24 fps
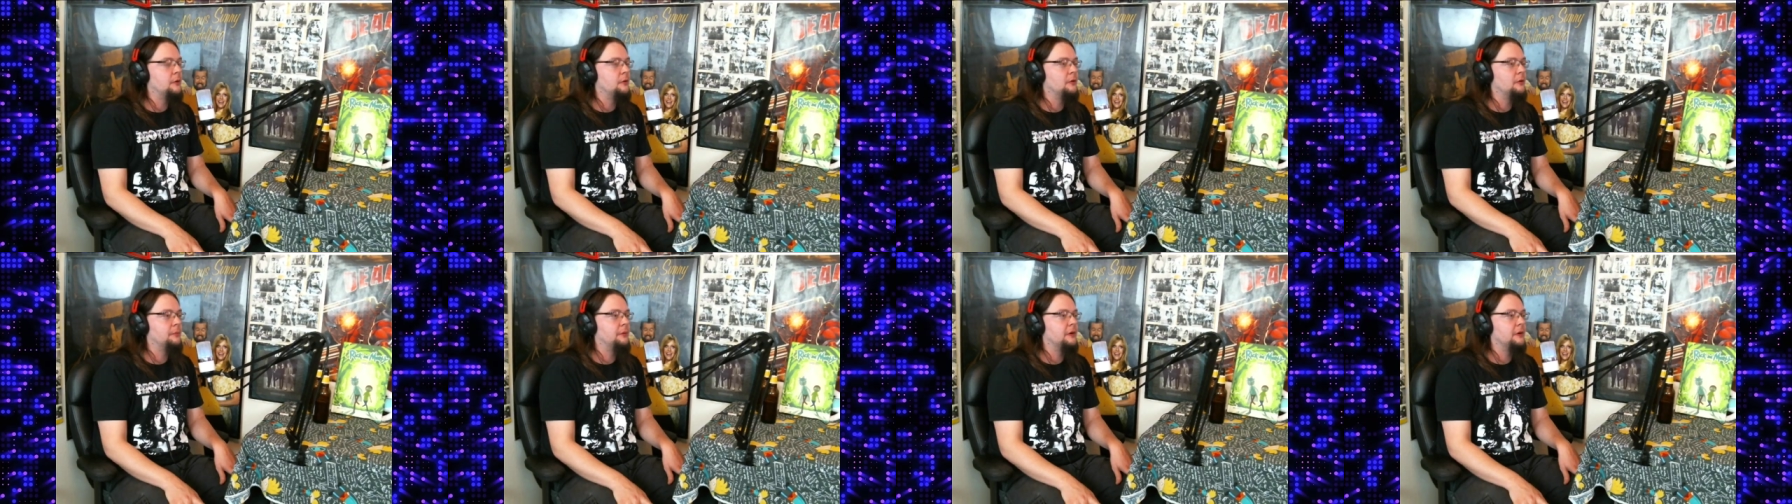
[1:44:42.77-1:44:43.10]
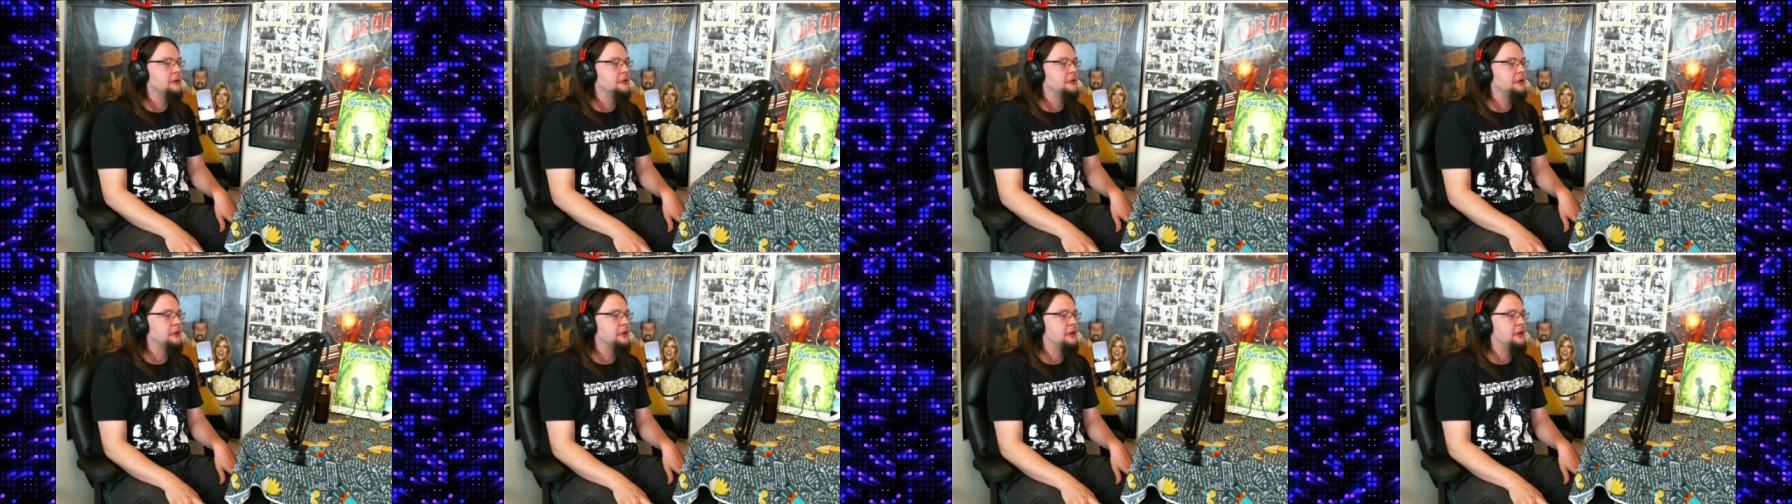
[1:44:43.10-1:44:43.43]
a
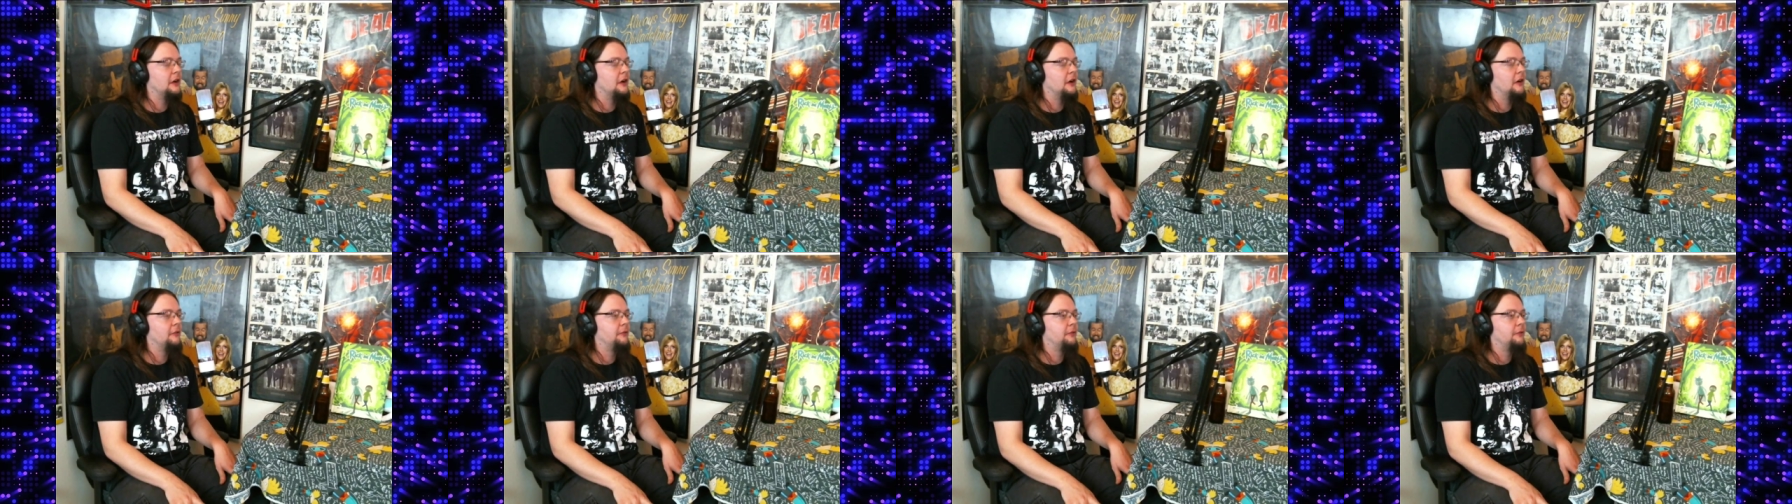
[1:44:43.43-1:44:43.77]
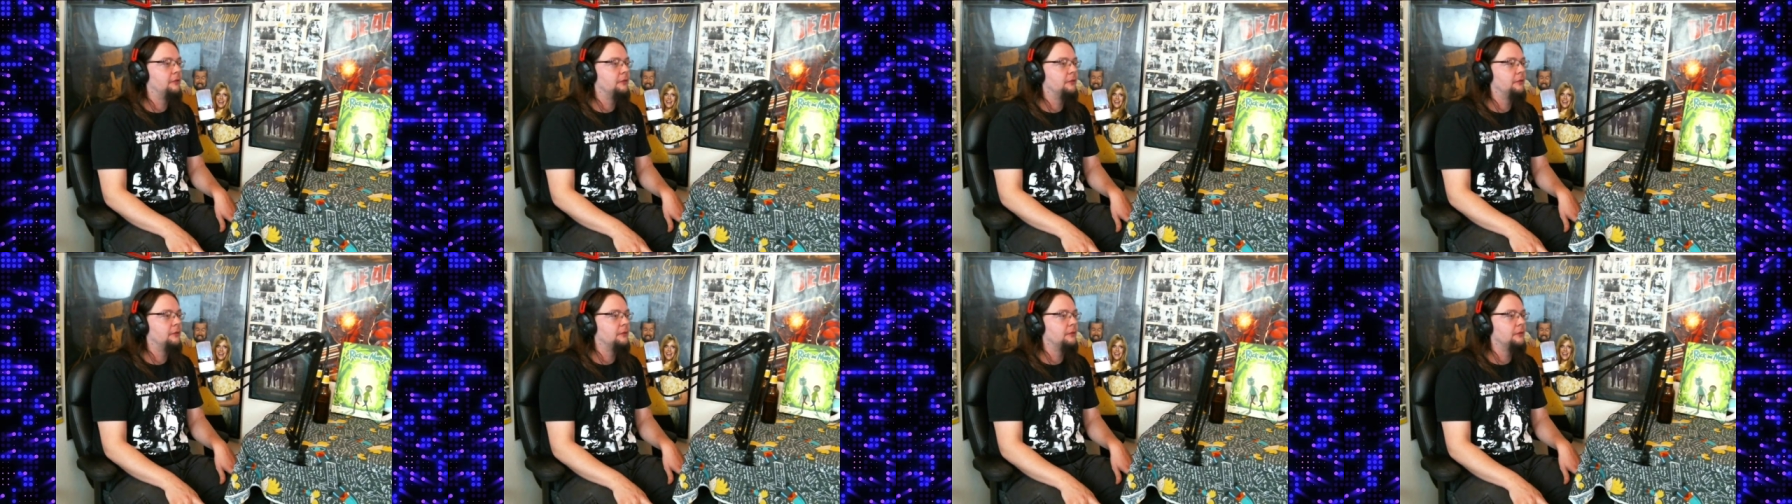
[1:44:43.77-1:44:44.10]
bunch of stuff,
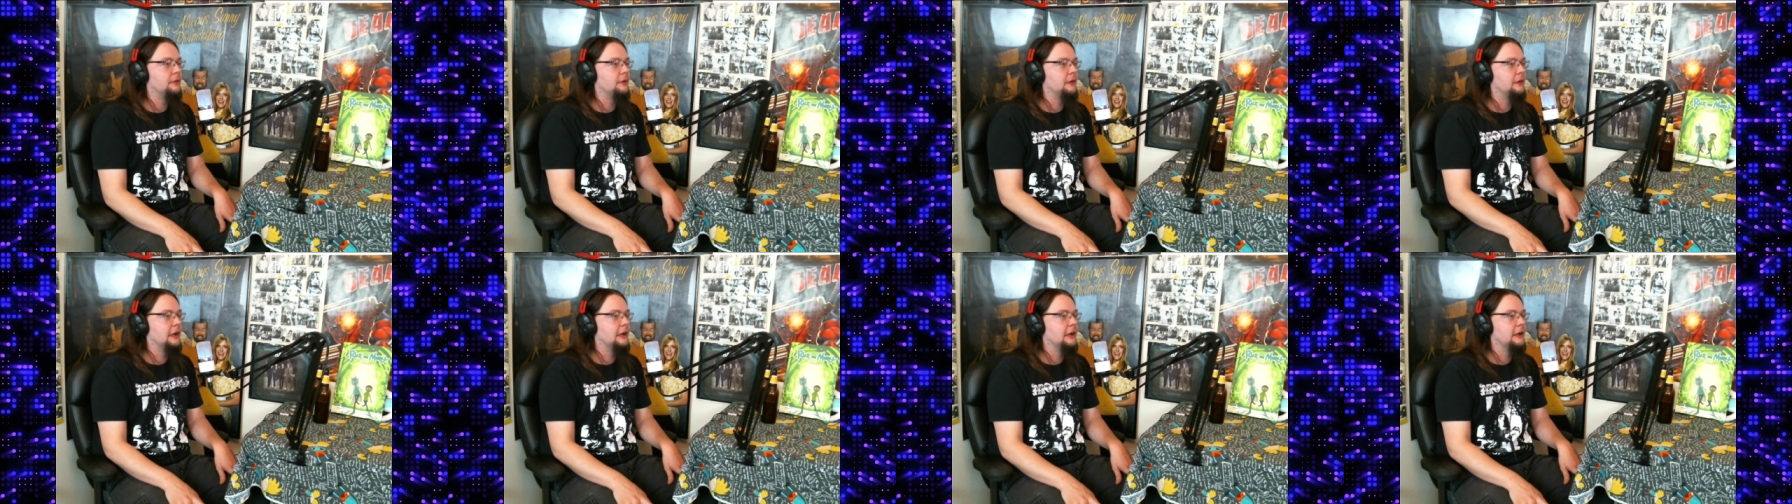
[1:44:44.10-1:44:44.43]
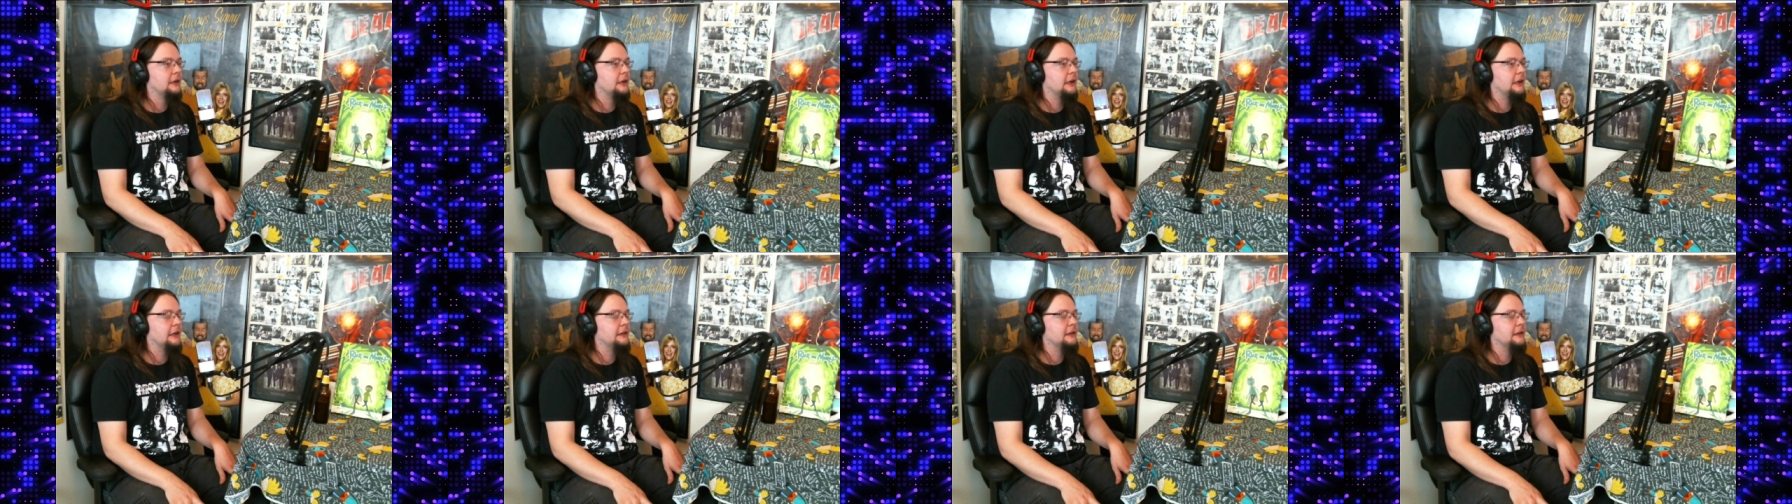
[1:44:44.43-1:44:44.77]

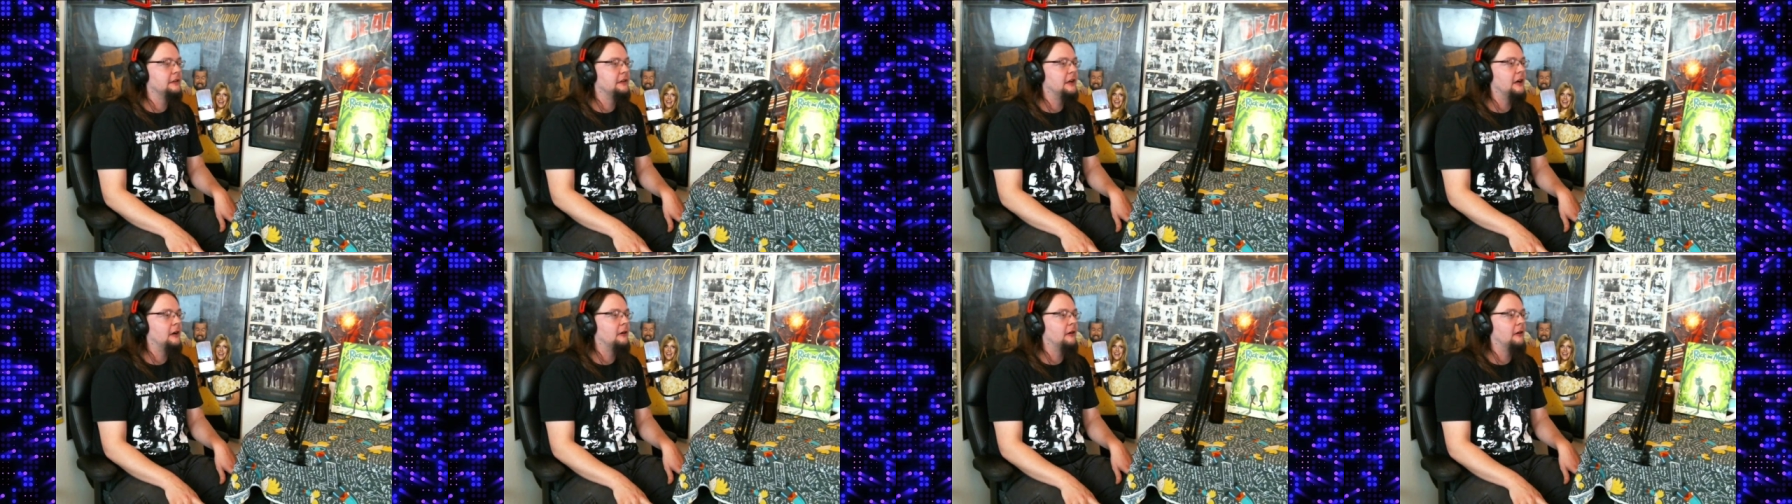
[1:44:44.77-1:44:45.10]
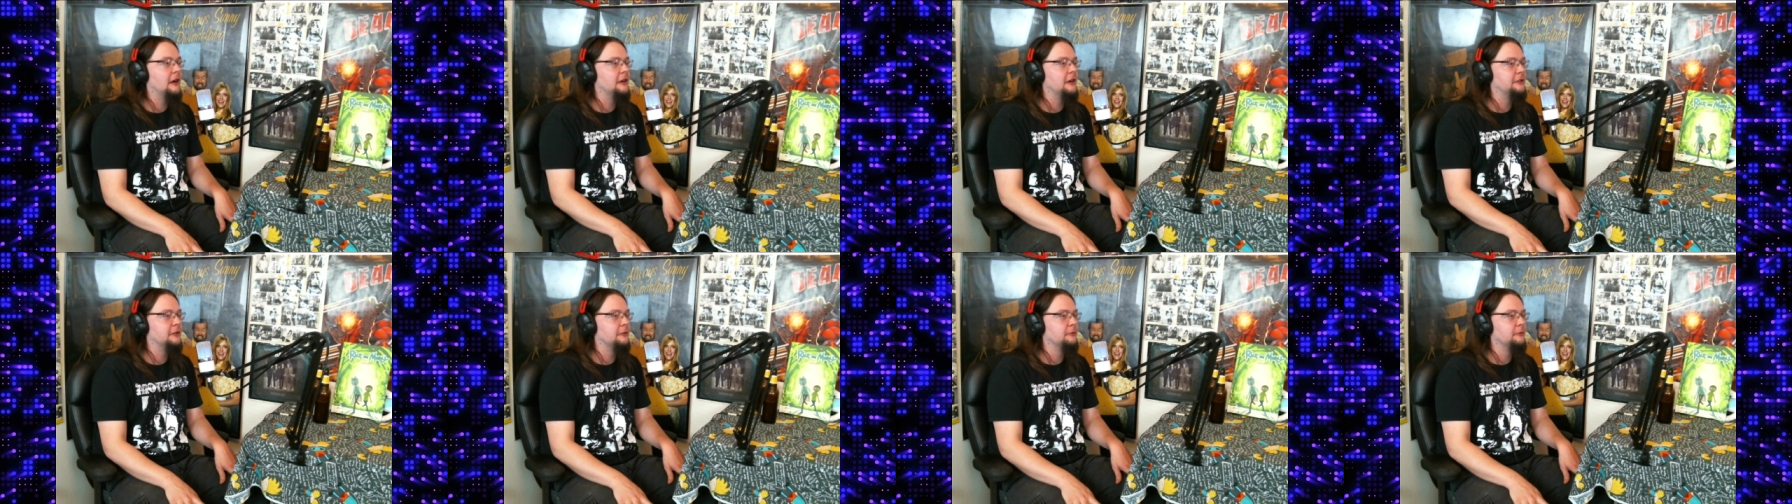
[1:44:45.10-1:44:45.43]
and the
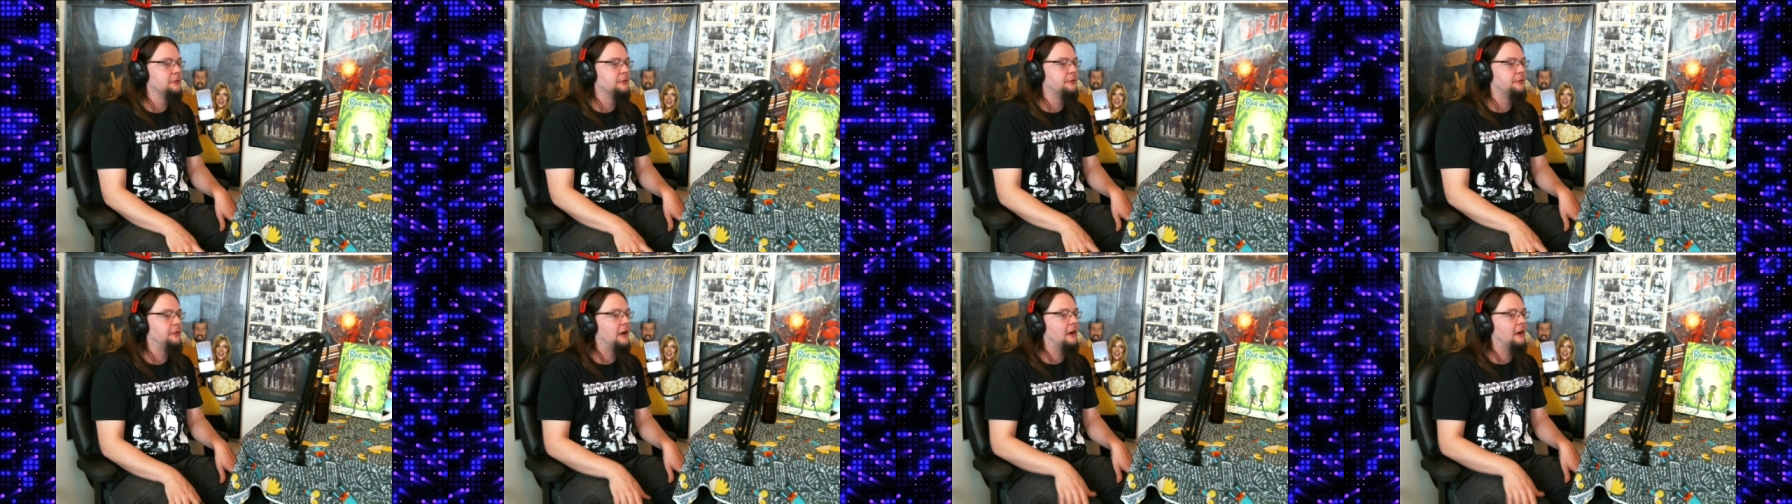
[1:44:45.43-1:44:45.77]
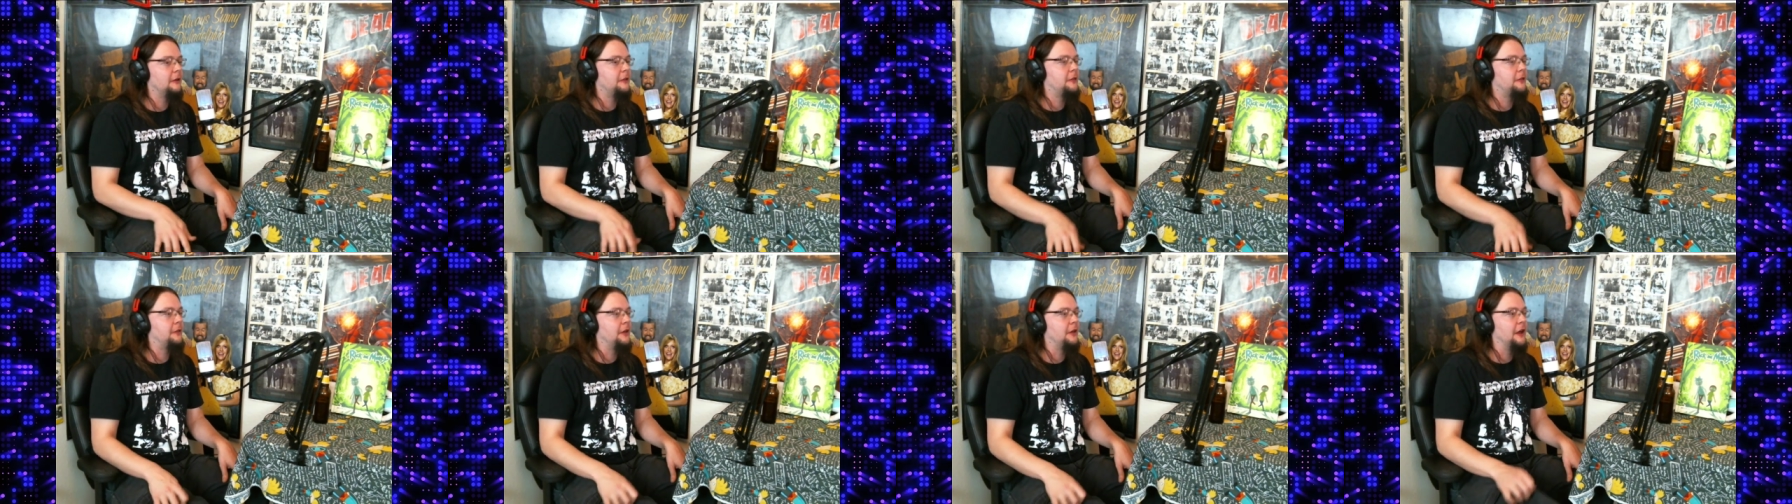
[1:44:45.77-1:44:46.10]
narration was very
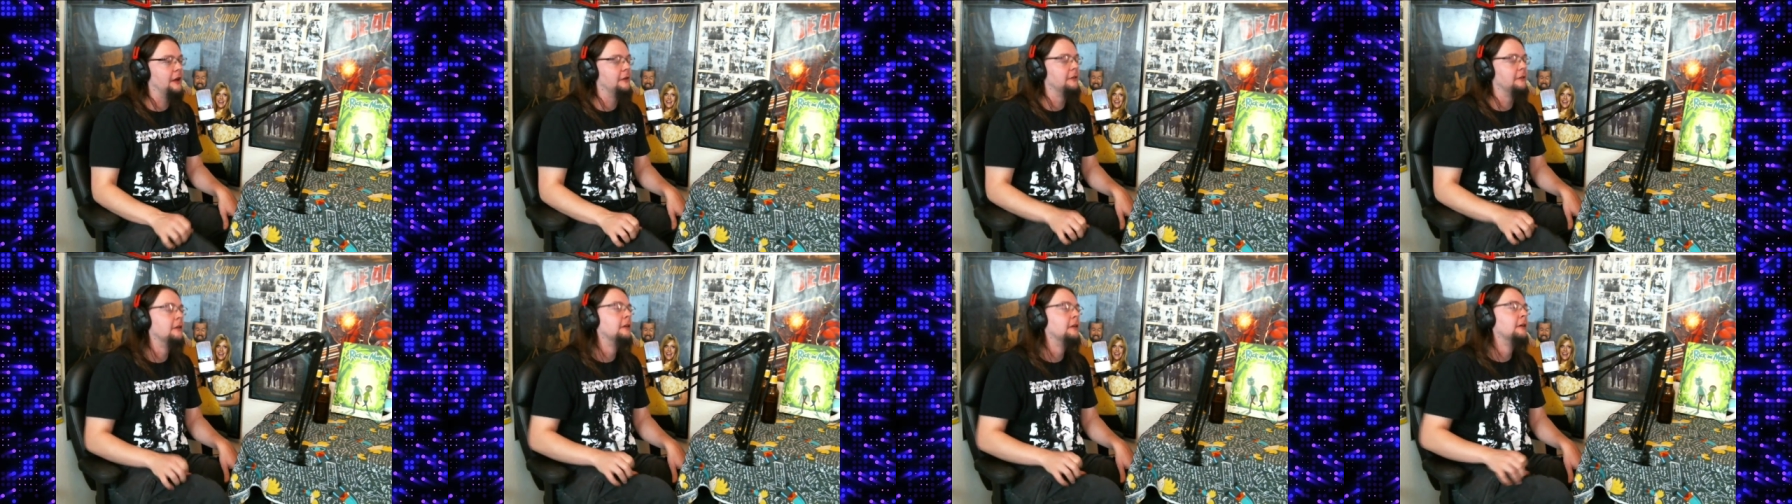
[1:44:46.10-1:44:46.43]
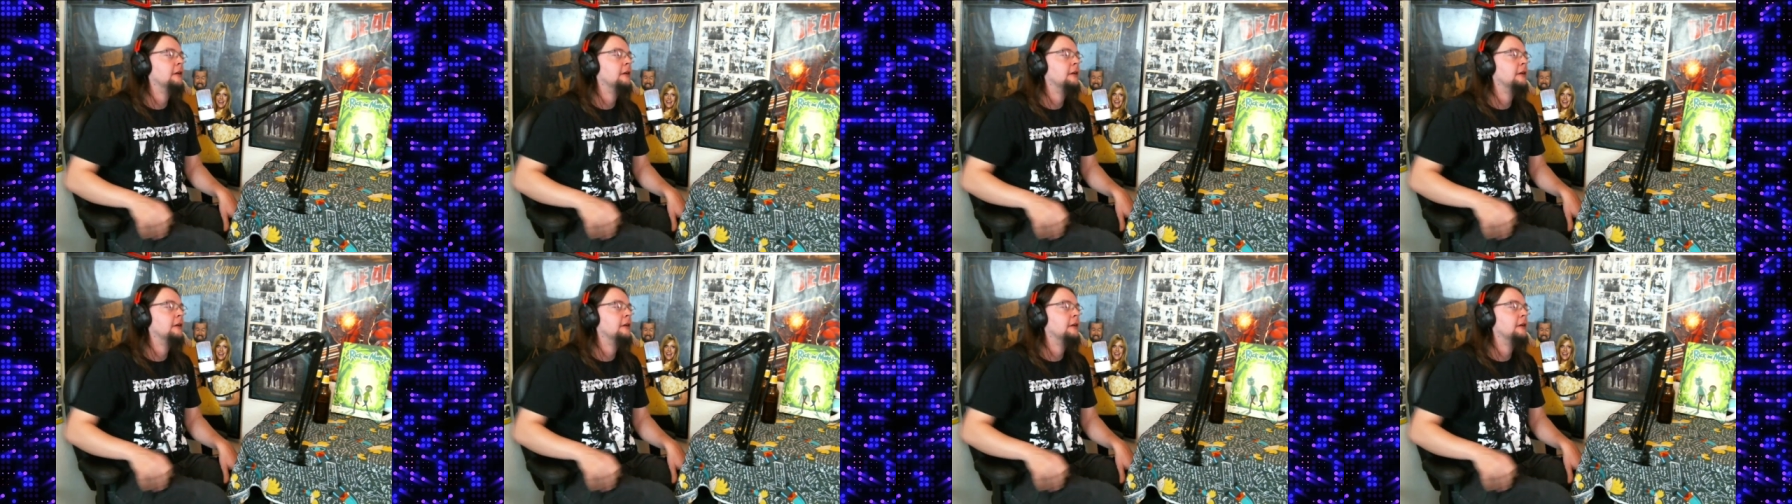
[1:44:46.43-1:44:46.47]
thin,